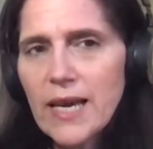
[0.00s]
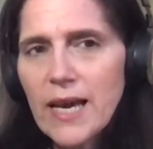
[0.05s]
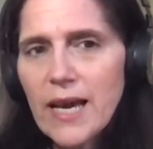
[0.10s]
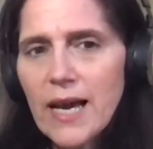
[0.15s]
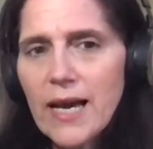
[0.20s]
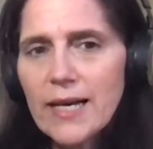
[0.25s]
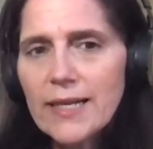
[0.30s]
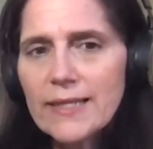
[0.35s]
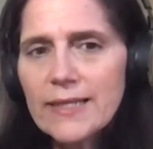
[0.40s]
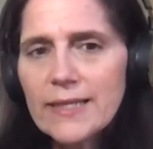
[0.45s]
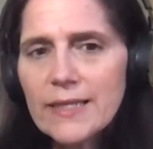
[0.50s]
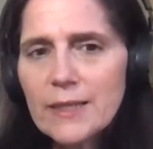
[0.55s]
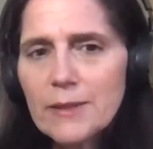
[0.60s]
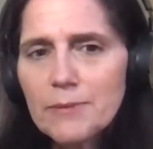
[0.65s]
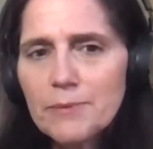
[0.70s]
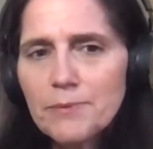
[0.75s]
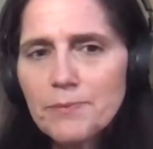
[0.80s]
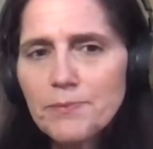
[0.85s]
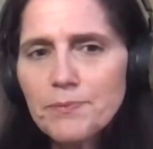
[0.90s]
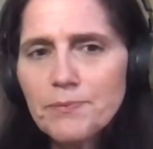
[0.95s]

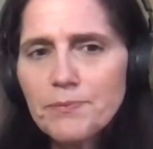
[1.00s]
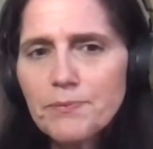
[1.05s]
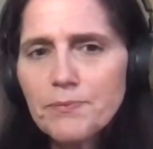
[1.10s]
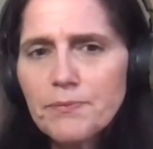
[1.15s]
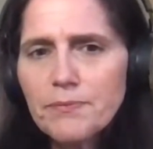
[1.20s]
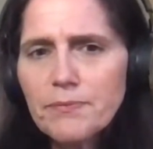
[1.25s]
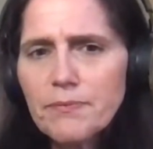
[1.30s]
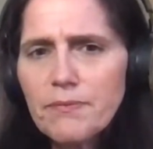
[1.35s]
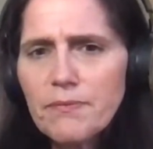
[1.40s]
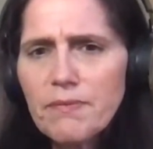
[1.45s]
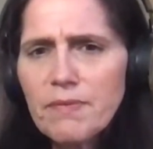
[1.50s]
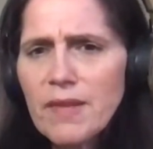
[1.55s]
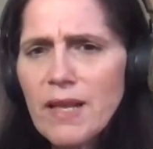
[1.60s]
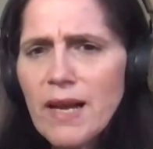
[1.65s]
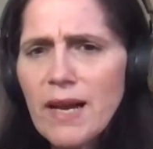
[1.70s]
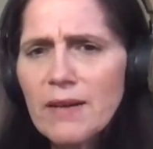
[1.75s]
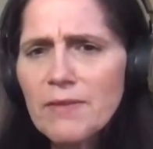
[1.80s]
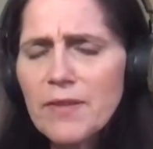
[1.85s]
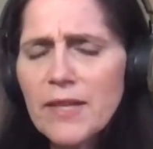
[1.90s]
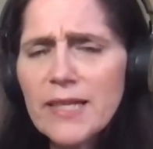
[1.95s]
And
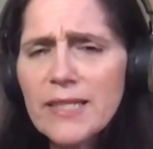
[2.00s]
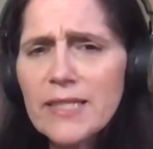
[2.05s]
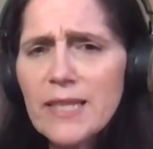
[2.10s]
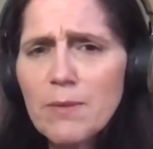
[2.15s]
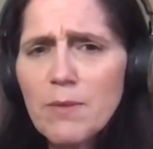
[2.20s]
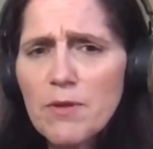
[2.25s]
I think some